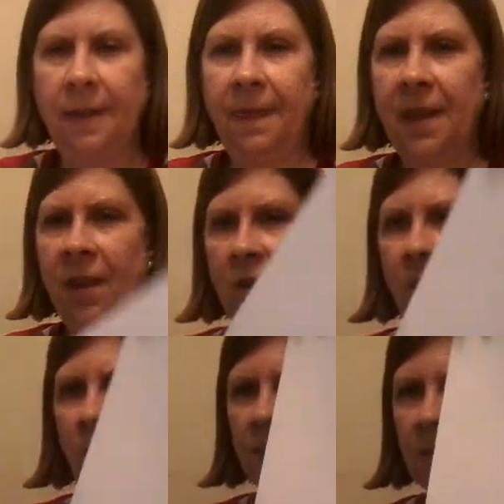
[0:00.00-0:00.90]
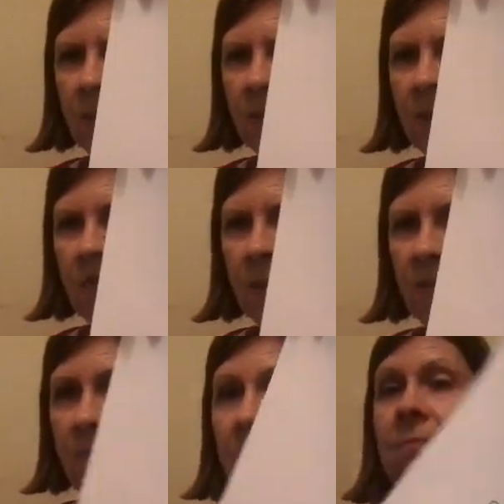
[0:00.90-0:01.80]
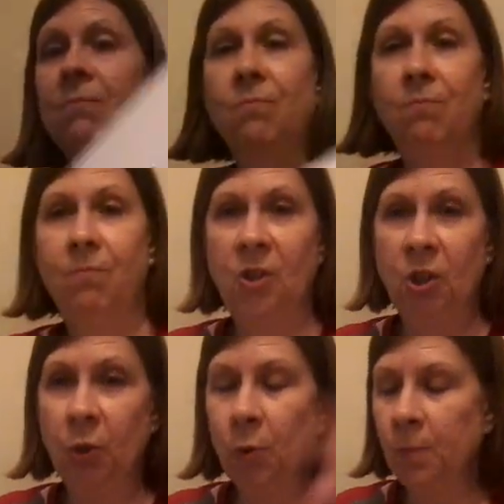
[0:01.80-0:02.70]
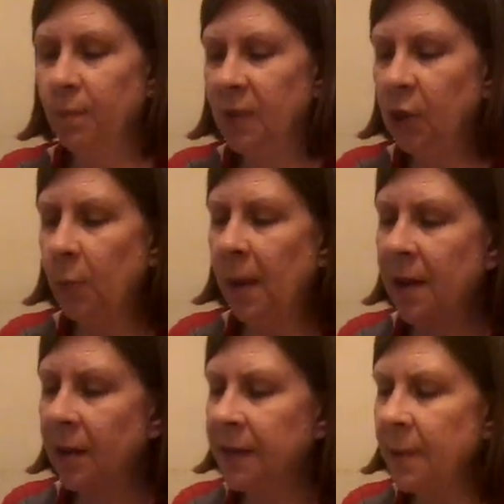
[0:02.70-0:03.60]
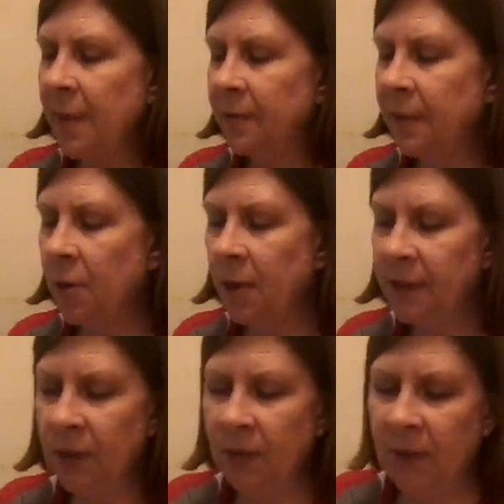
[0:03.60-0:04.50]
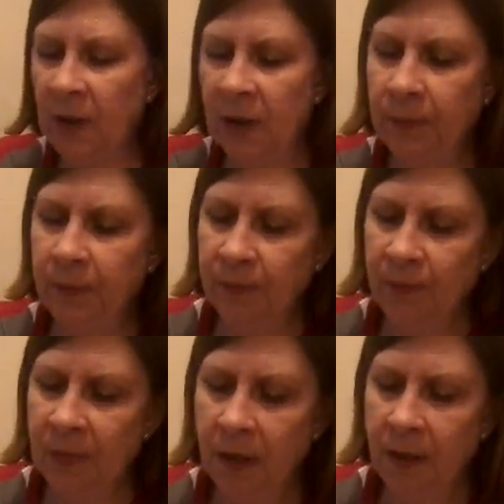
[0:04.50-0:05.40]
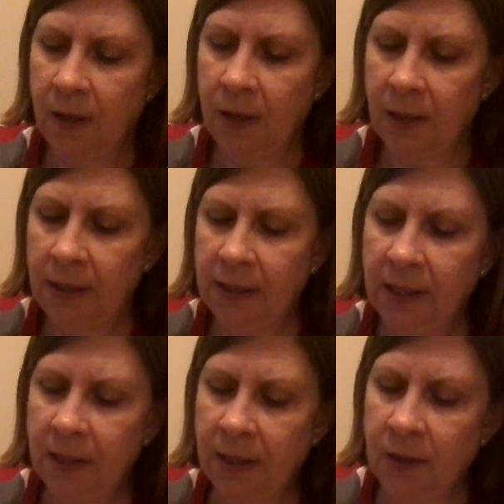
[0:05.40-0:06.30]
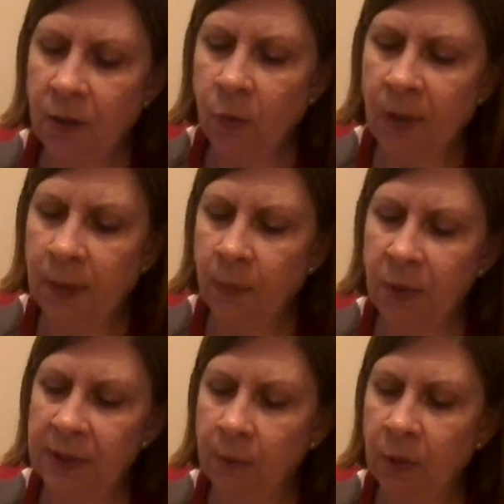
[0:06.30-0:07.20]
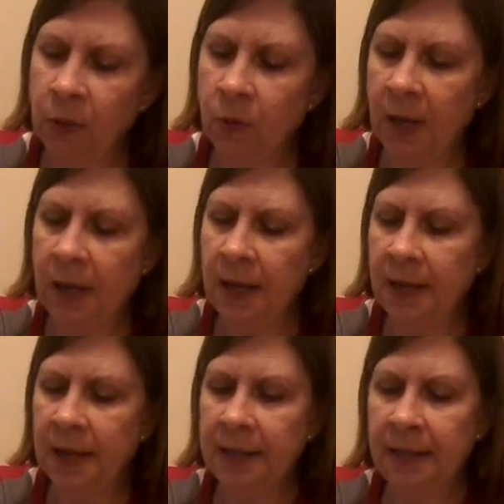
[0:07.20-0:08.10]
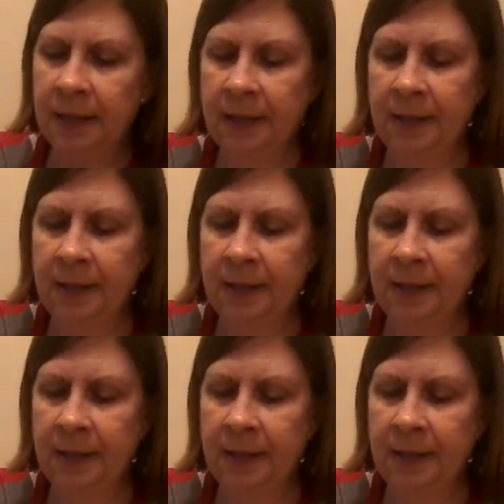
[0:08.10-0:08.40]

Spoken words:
There's two petals on my flower so far. Take another one, put some glue on,